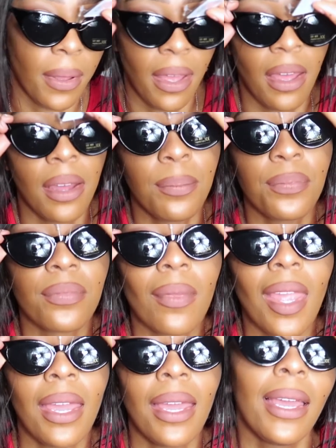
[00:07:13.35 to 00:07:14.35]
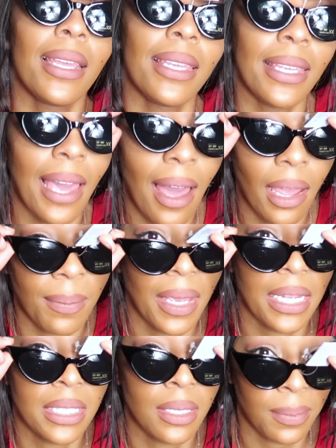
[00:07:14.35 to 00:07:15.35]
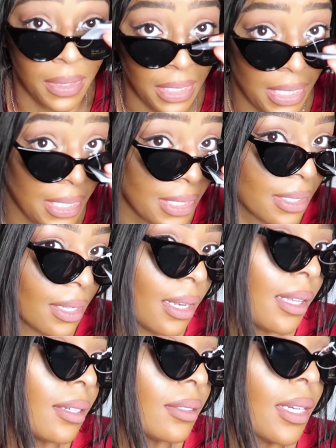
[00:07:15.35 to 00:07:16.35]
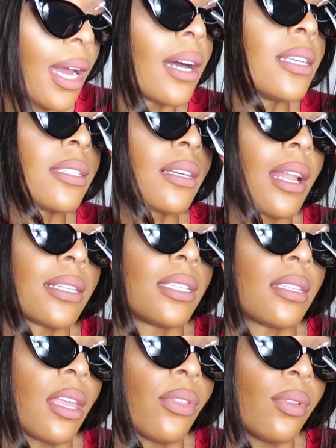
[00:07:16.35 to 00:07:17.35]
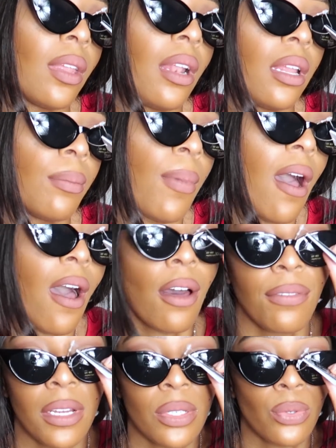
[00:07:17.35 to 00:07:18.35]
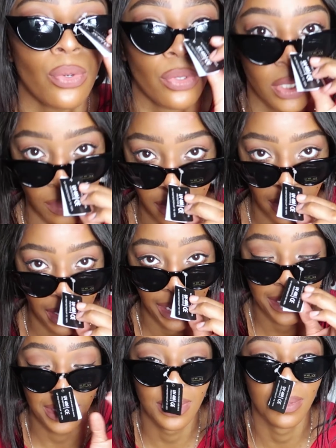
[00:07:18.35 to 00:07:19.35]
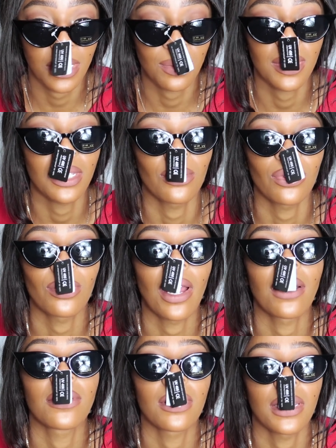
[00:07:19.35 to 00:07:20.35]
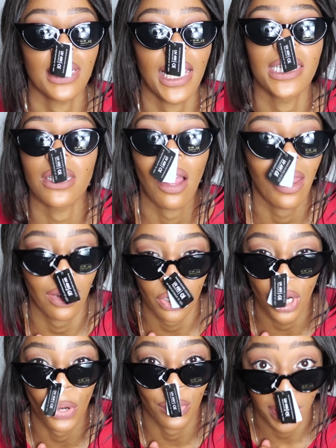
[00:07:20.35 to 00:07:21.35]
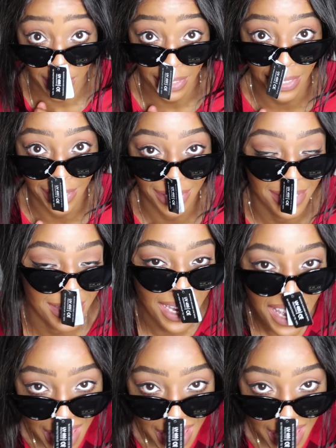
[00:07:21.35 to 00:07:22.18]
But yeah, I picked up these little cat eye sunglasses. I thought they're like the perfect autumn sunglasses because we still do have sunny days. I look ridiculous.